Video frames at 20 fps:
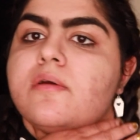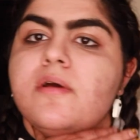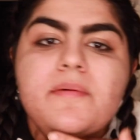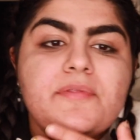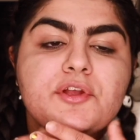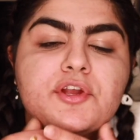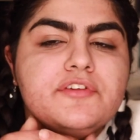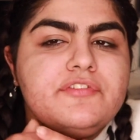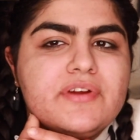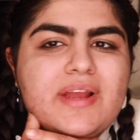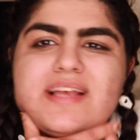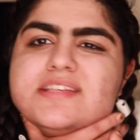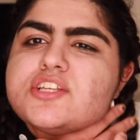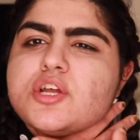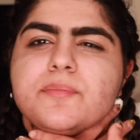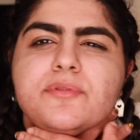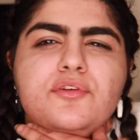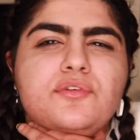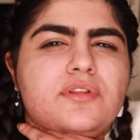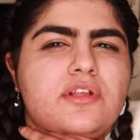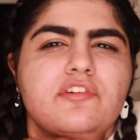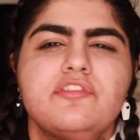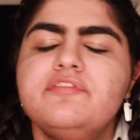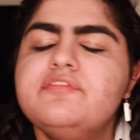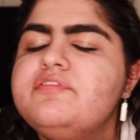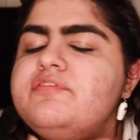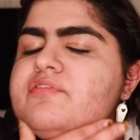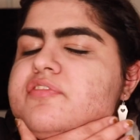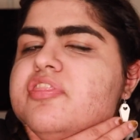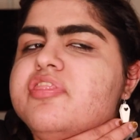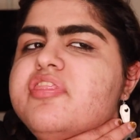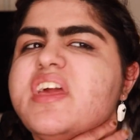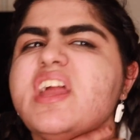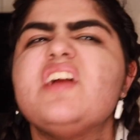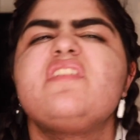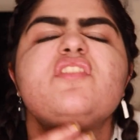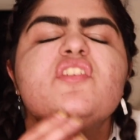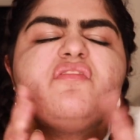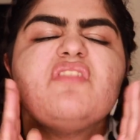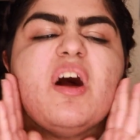they're good for Gaston, but they're a little thick
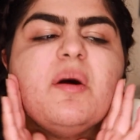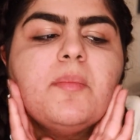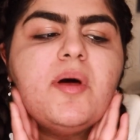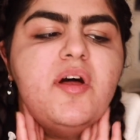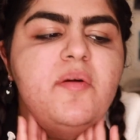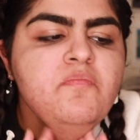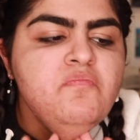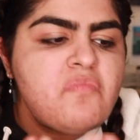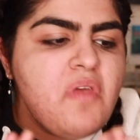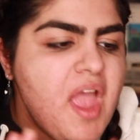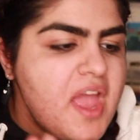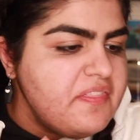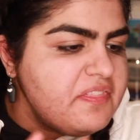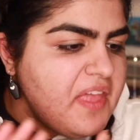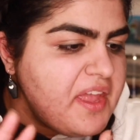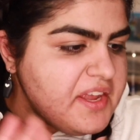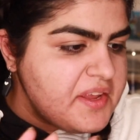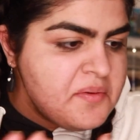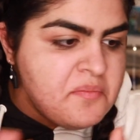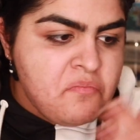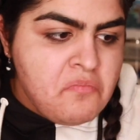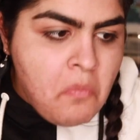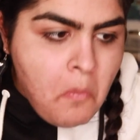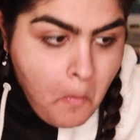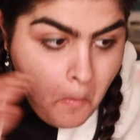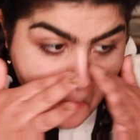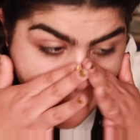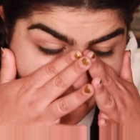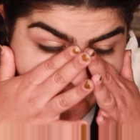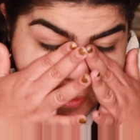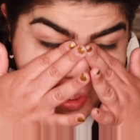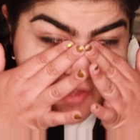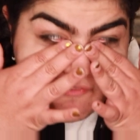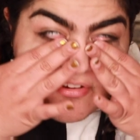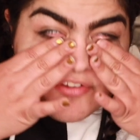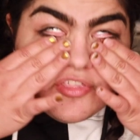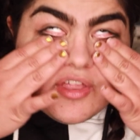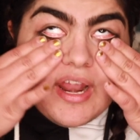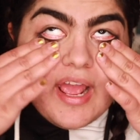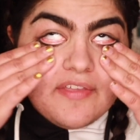for Velma. And like, if
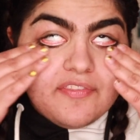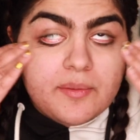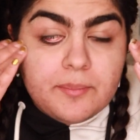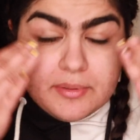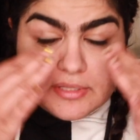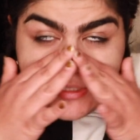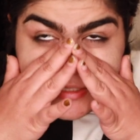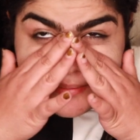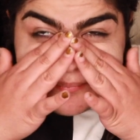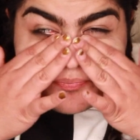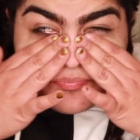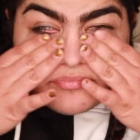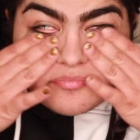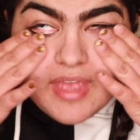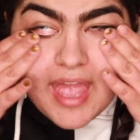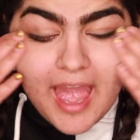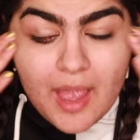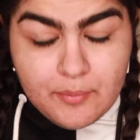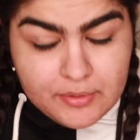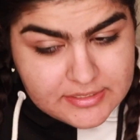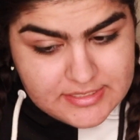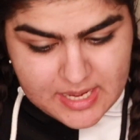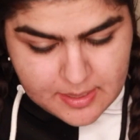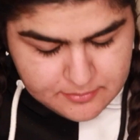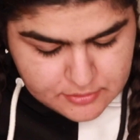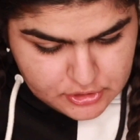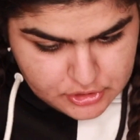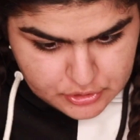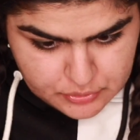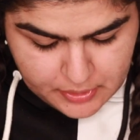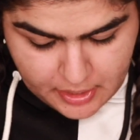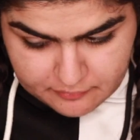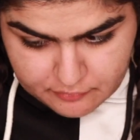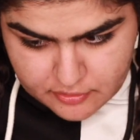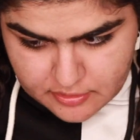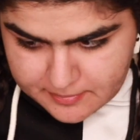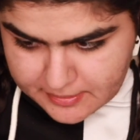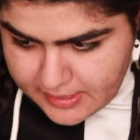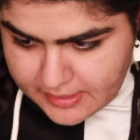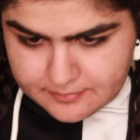I thought I had the ability, I would attempt to cover
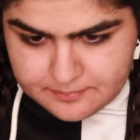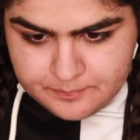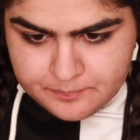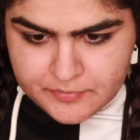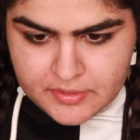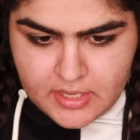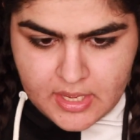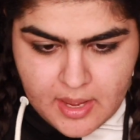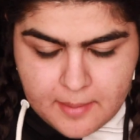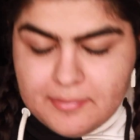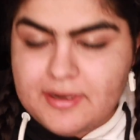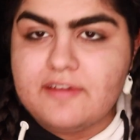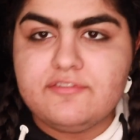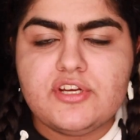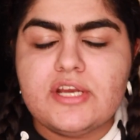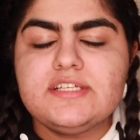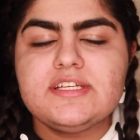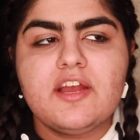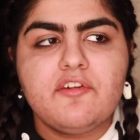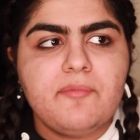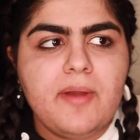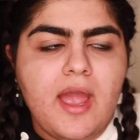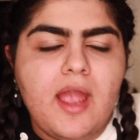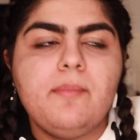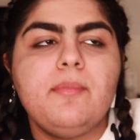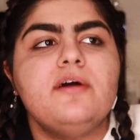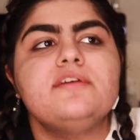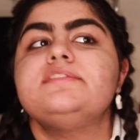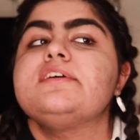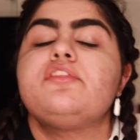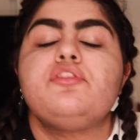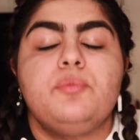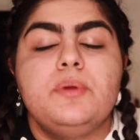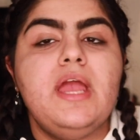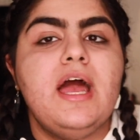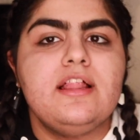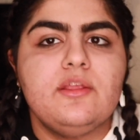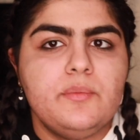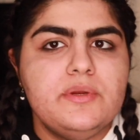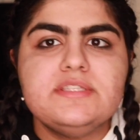them again. But I've tried to cover my eyebrows like three
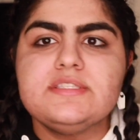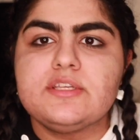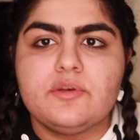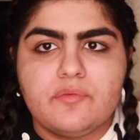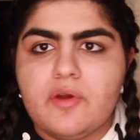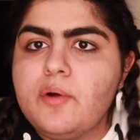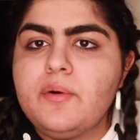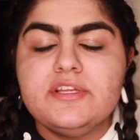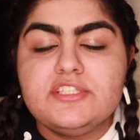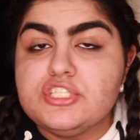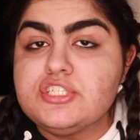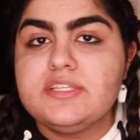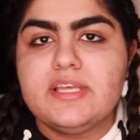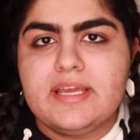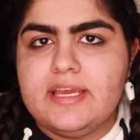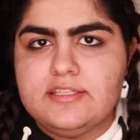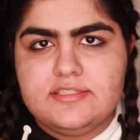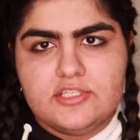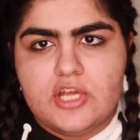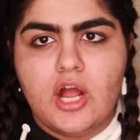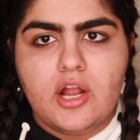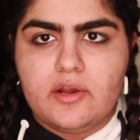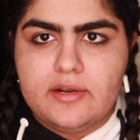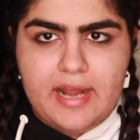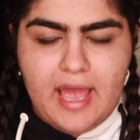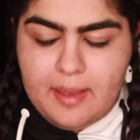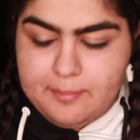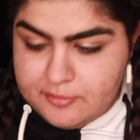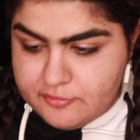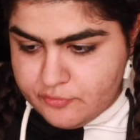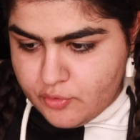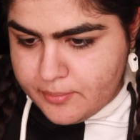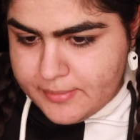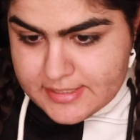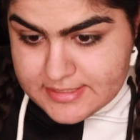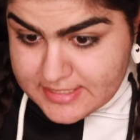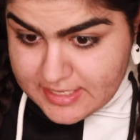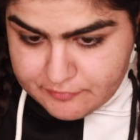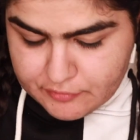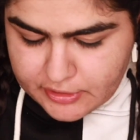Halloweens in a row. It's just like, it's not gonna happen for me.
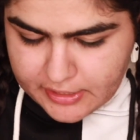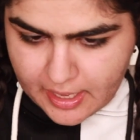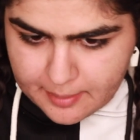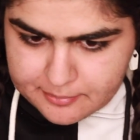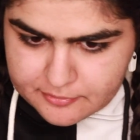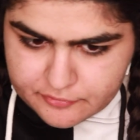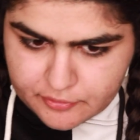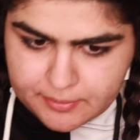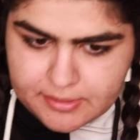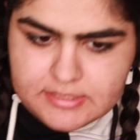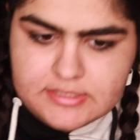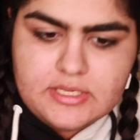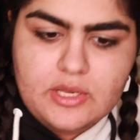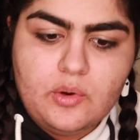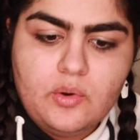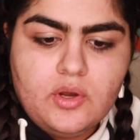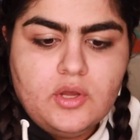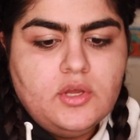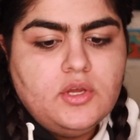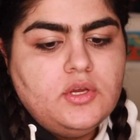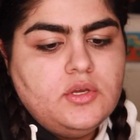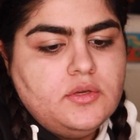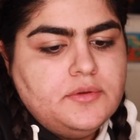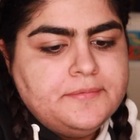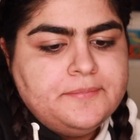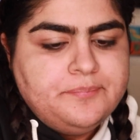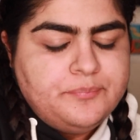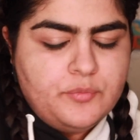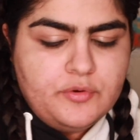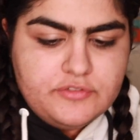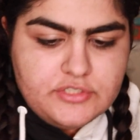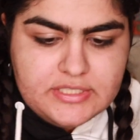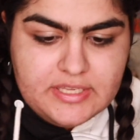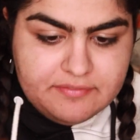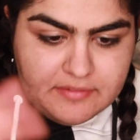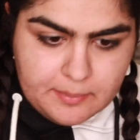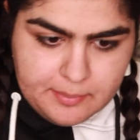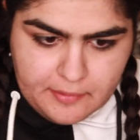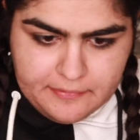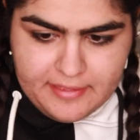It's never gonna happen for me. So we've just
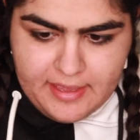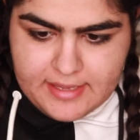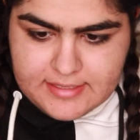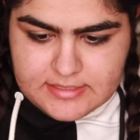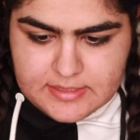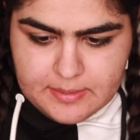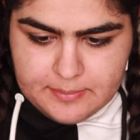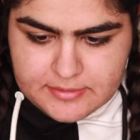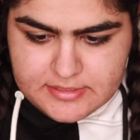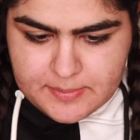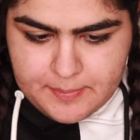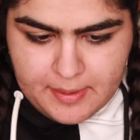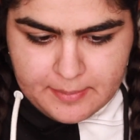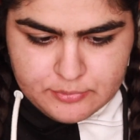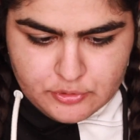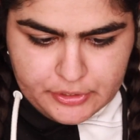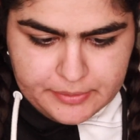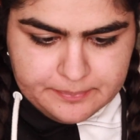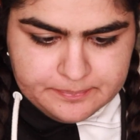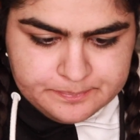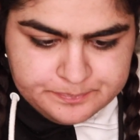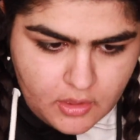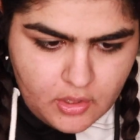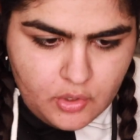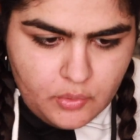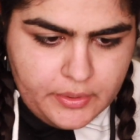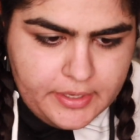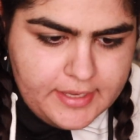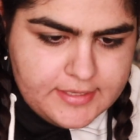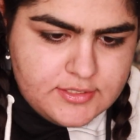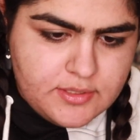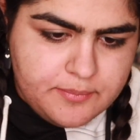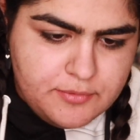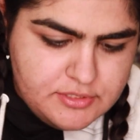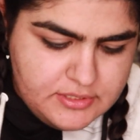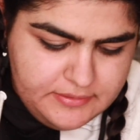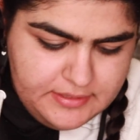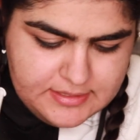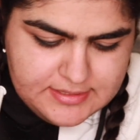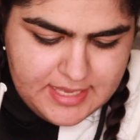given up on that. It's a, it's a pipe dream. Okay, so I'm
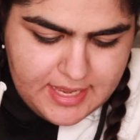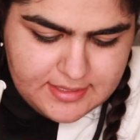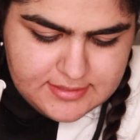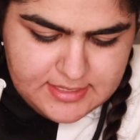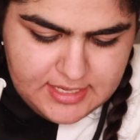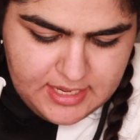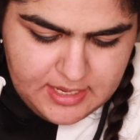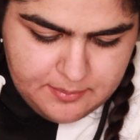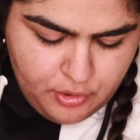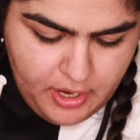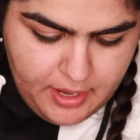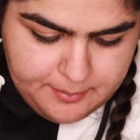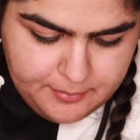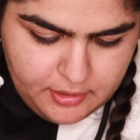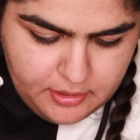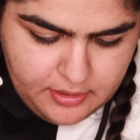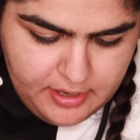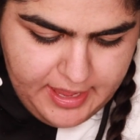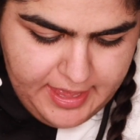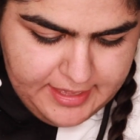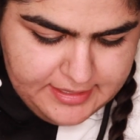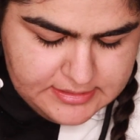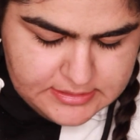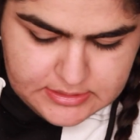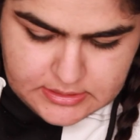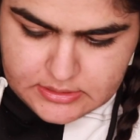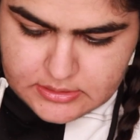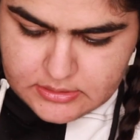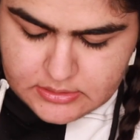using the exact same primer and